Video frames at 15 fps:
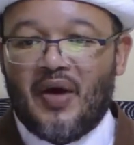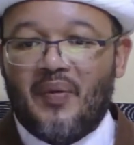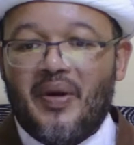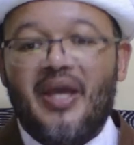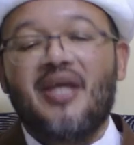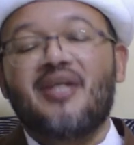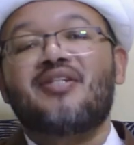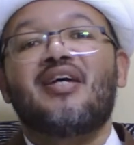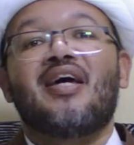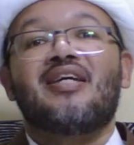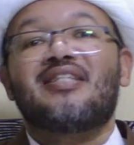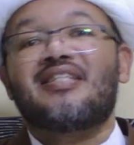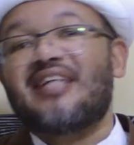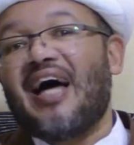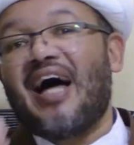where he
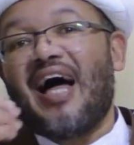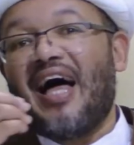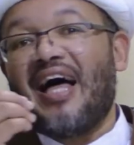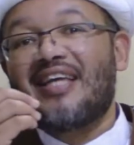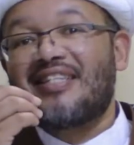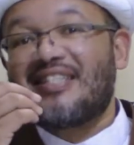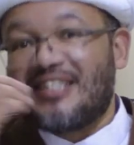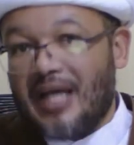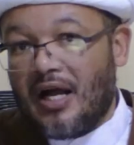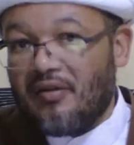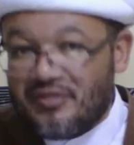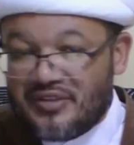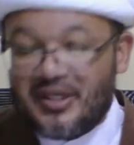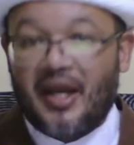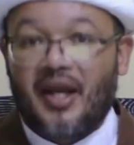says,
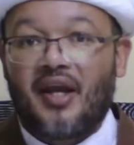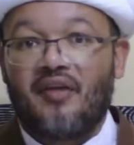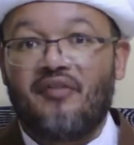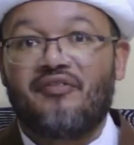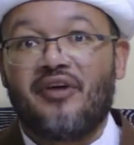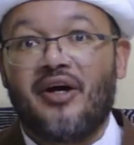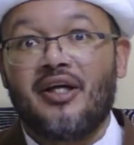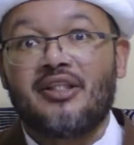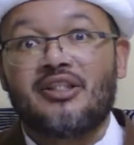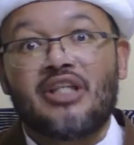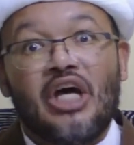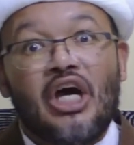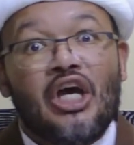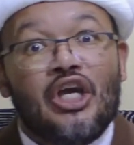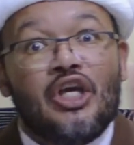self
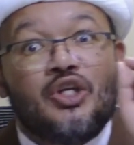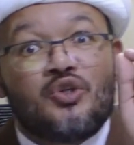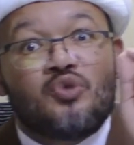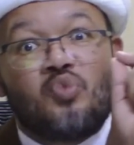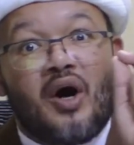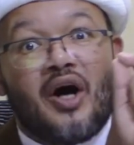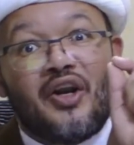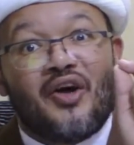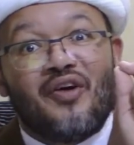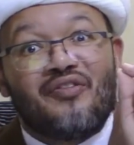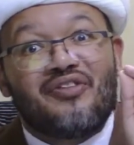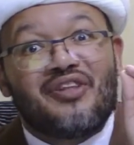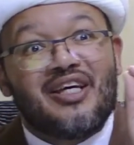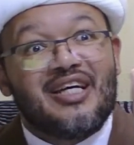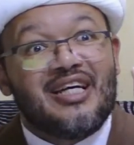sacrifice is one
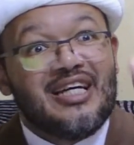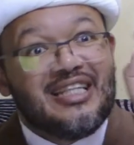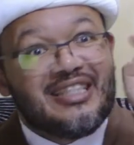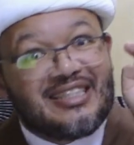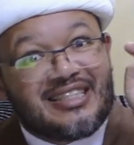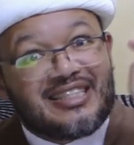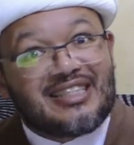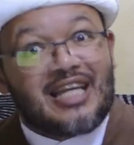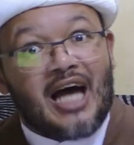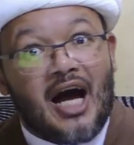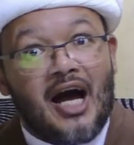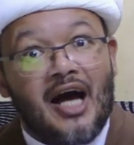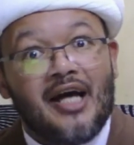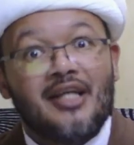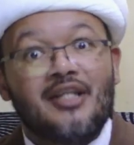of the
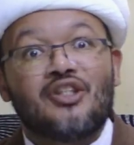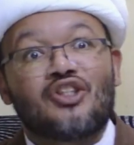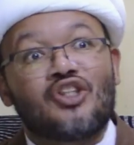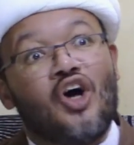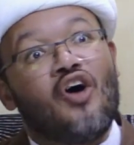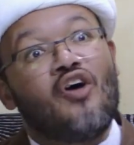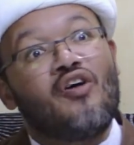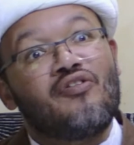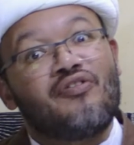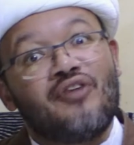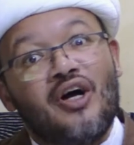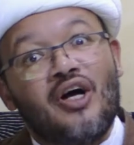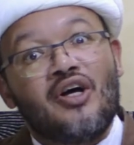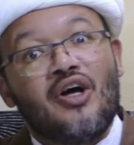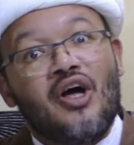signs of
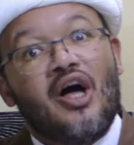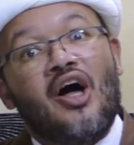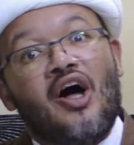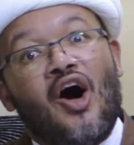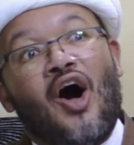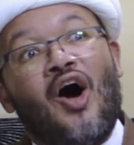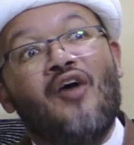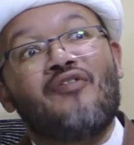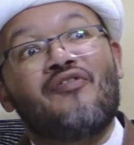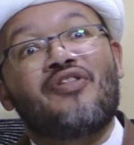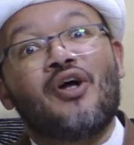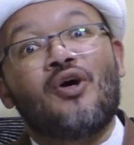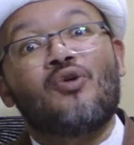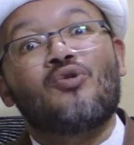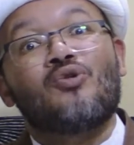of
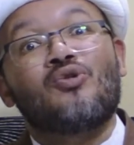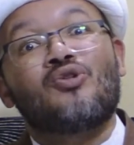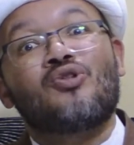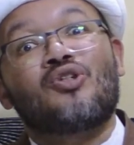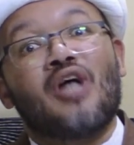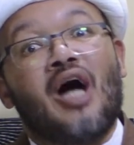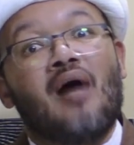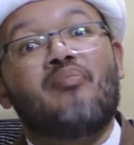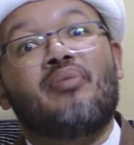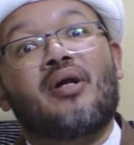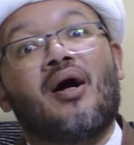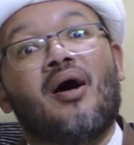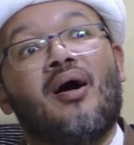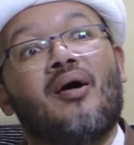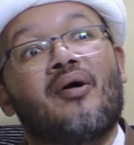those
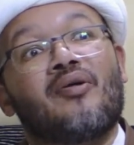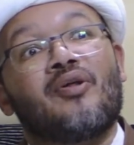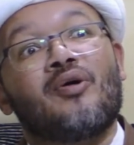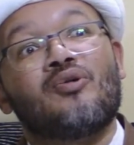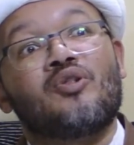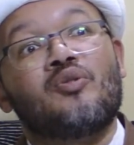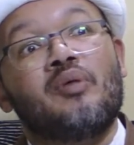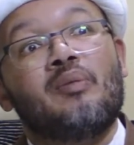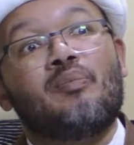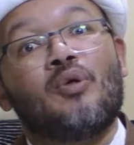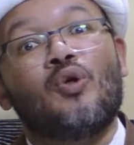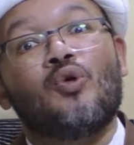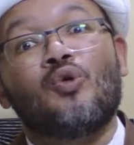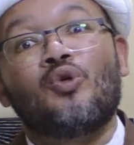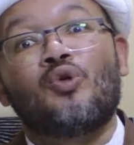abrar, those
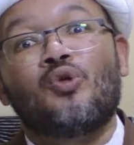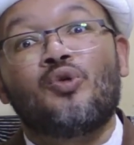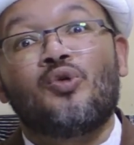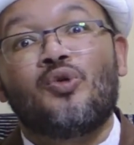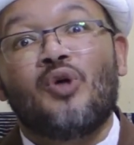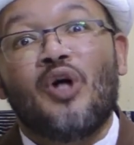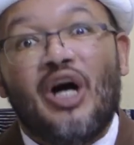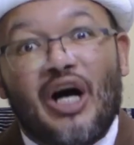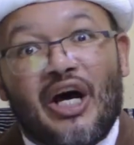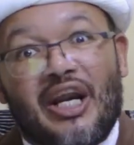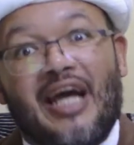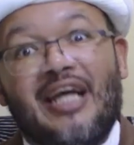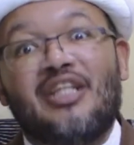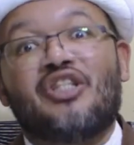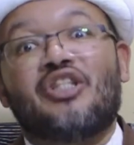people who do
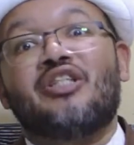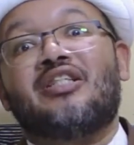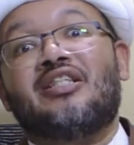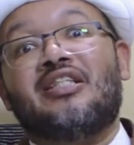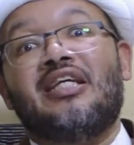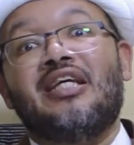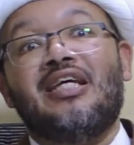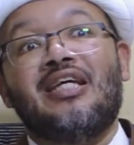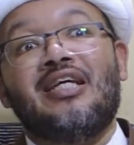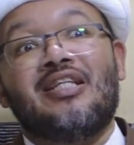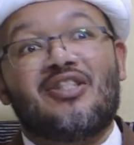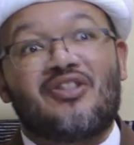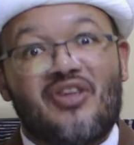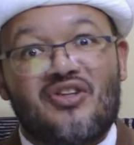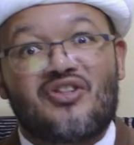righteous
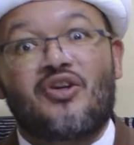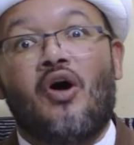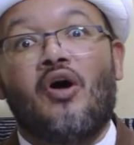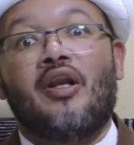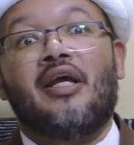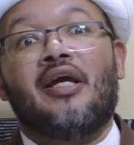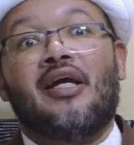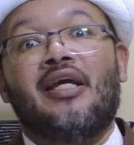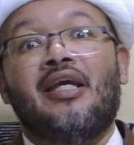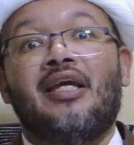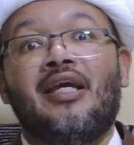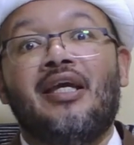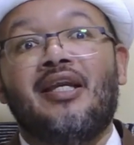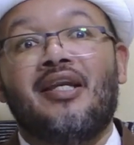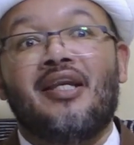deeds, the
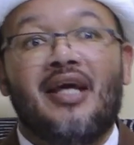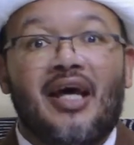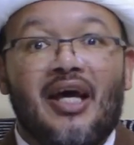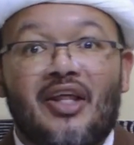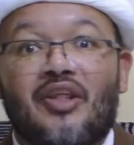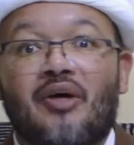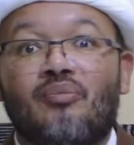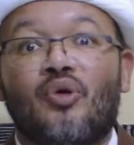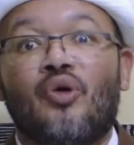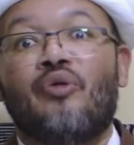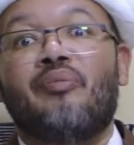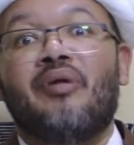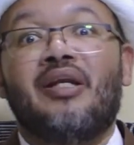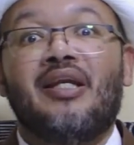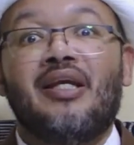salihin, the
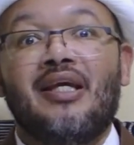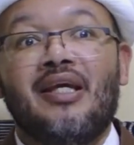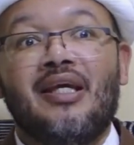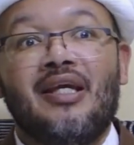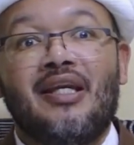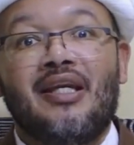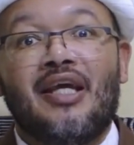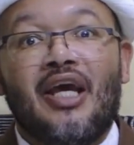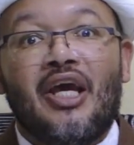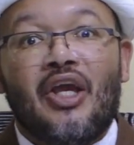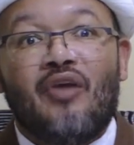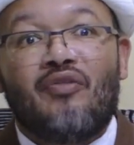mu'mineen.